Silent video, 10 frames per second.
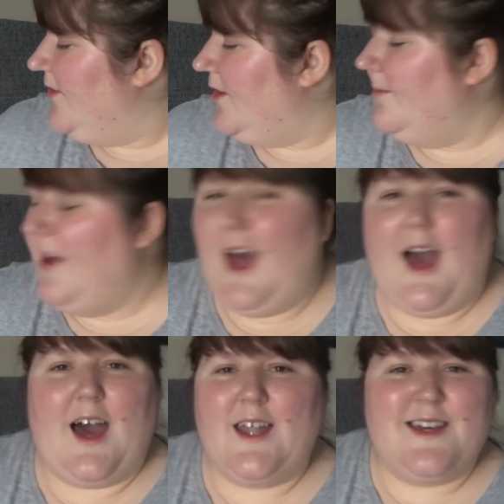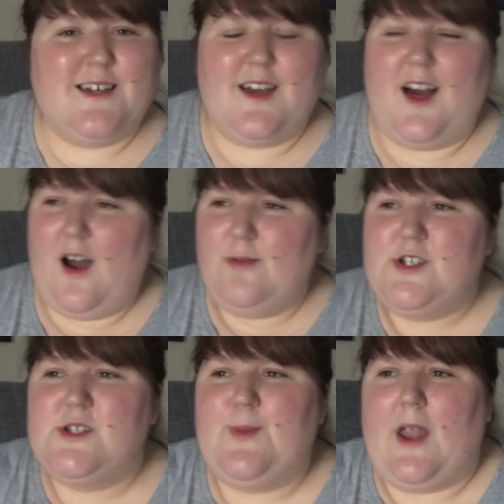them, and they, I would
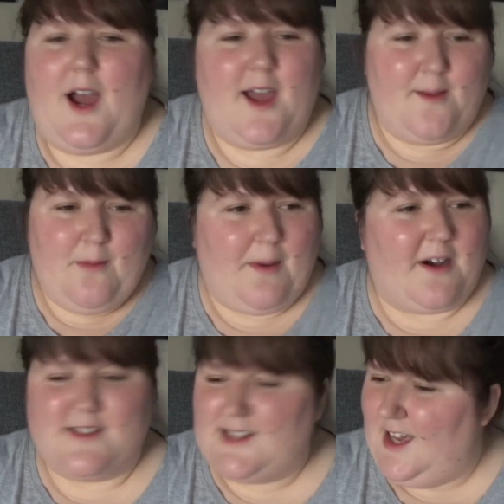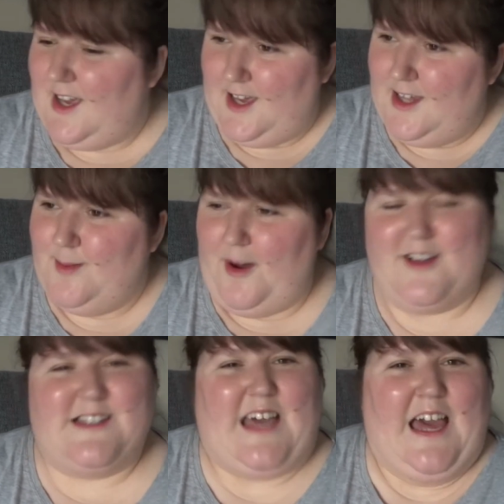just be like, in the basket, in the
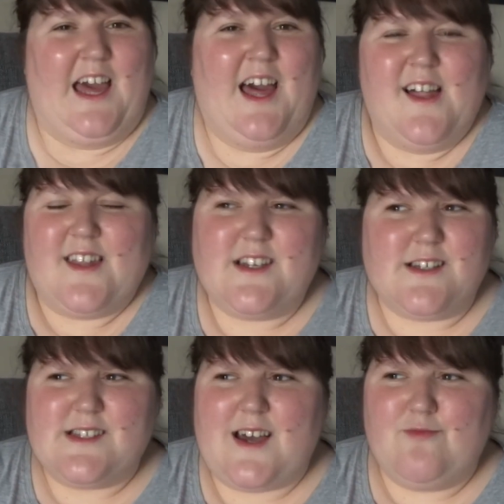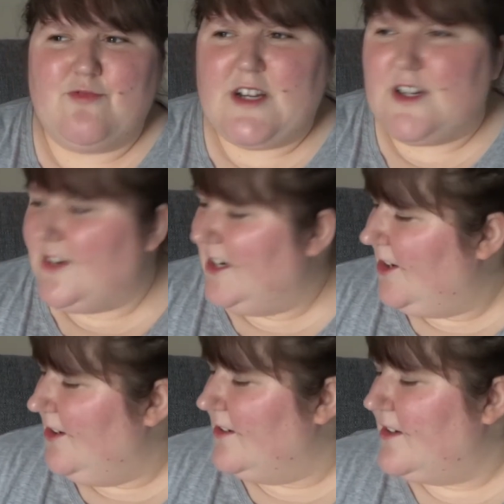basket. They just sound really, really
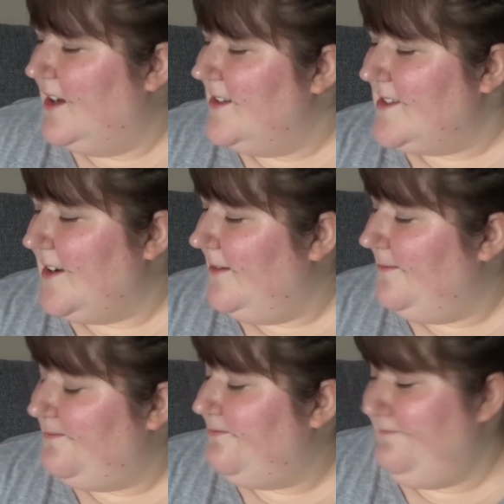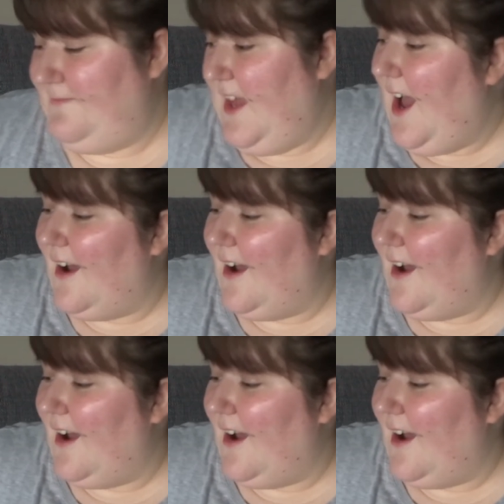good. So, yeah,